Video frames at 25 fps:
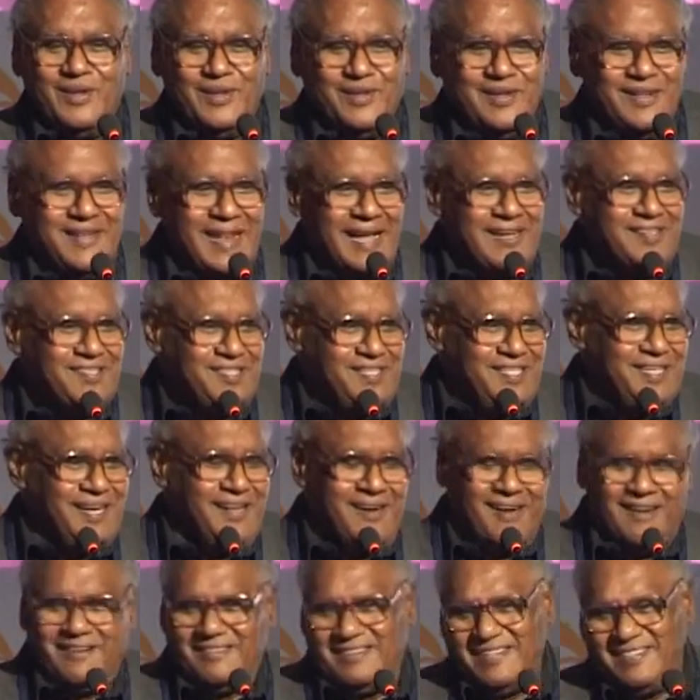next
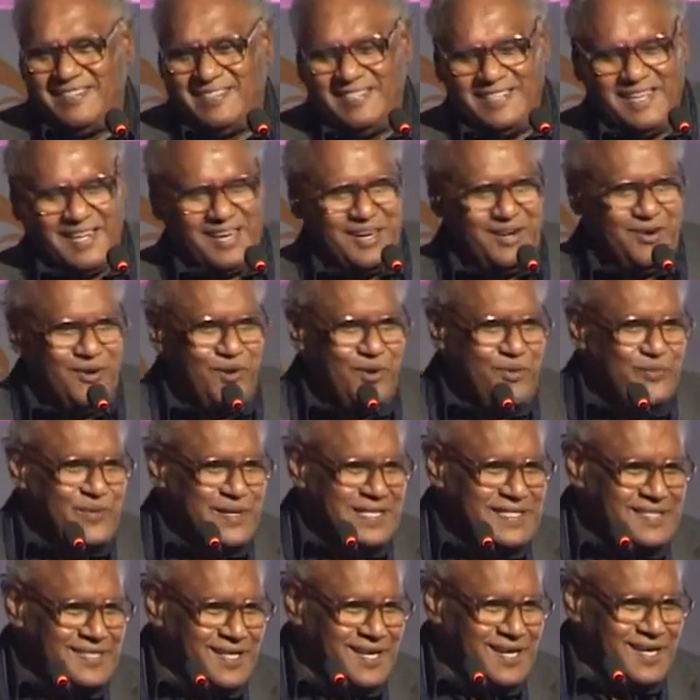year or this year, I don't know
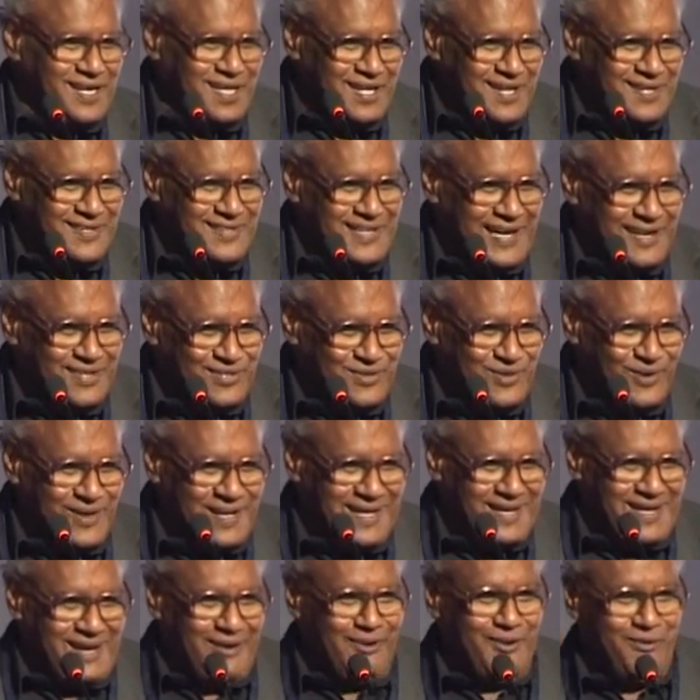which year it is
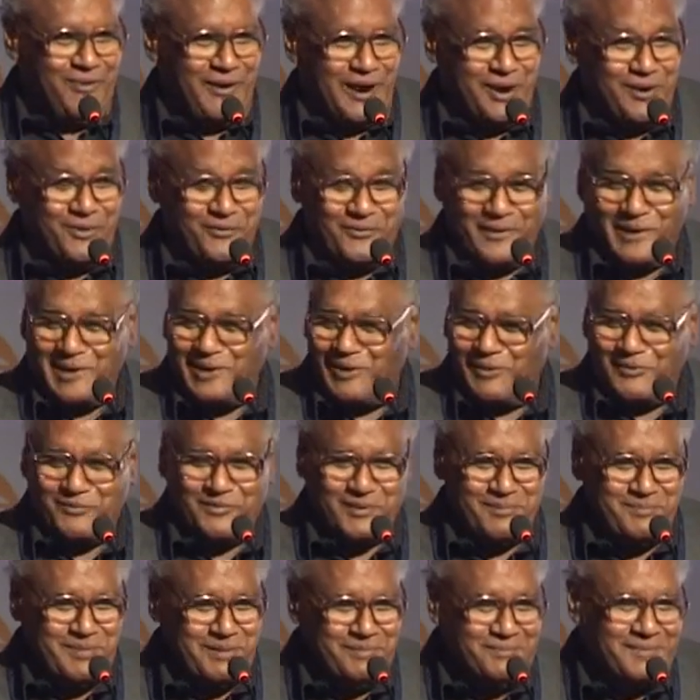actually, I'll try to find out
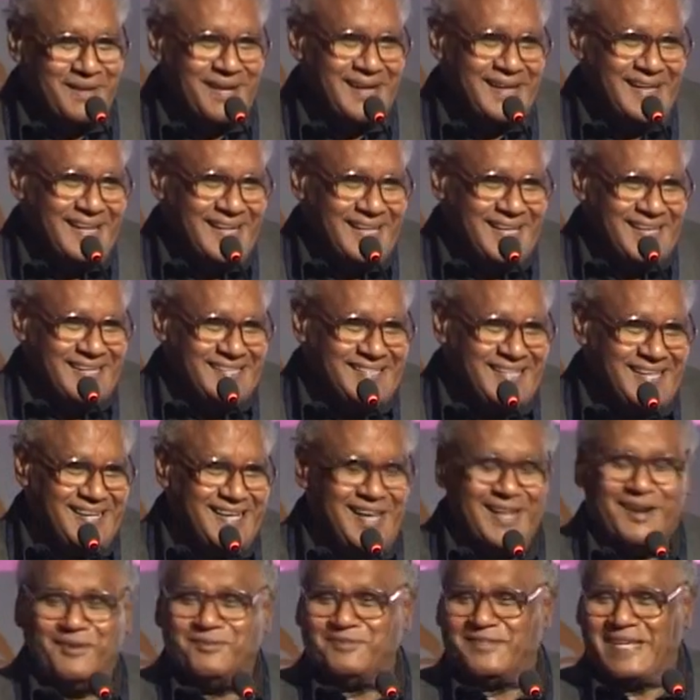from him, is the
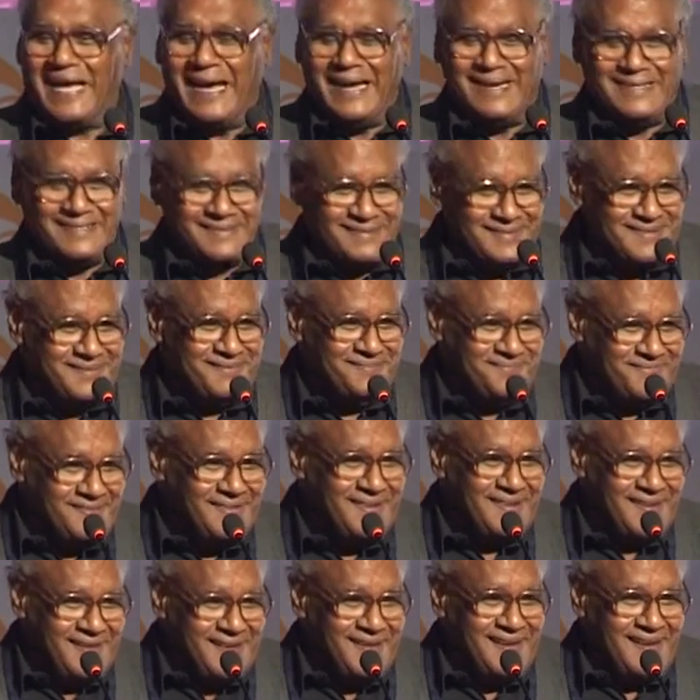year of science.
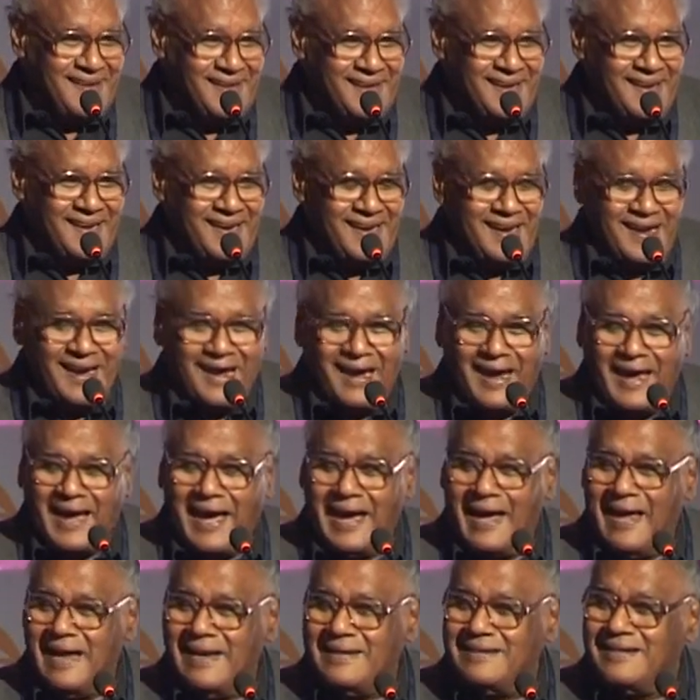
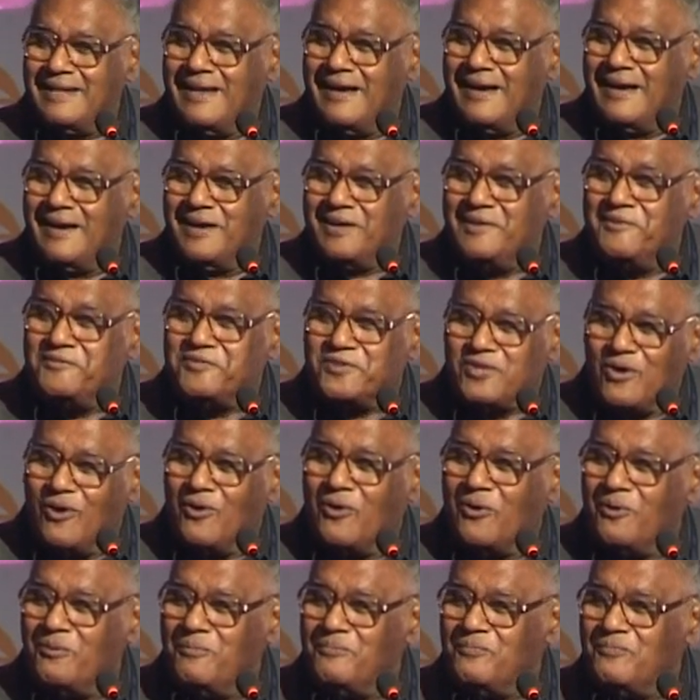And if
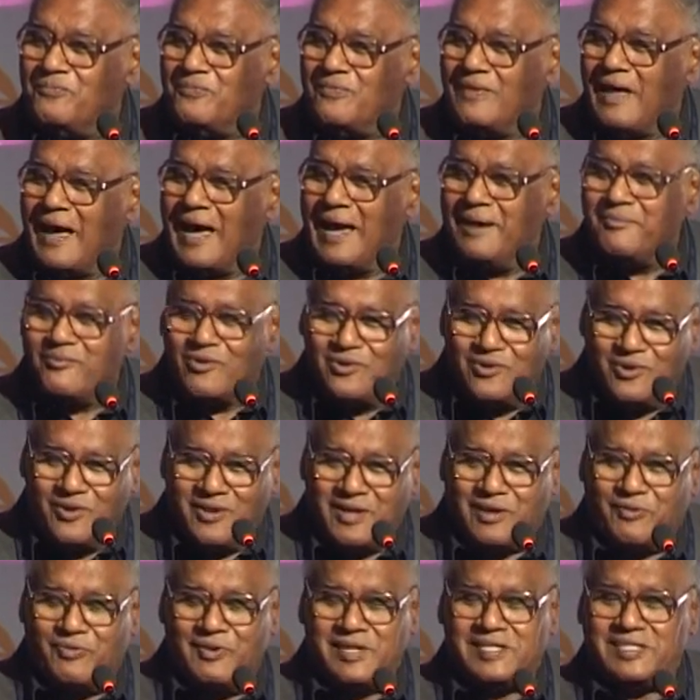so, I'm going to
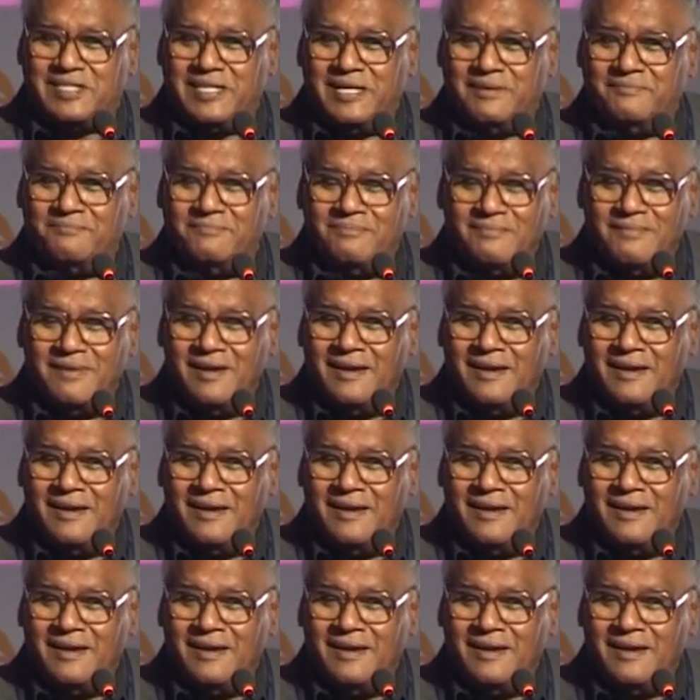request him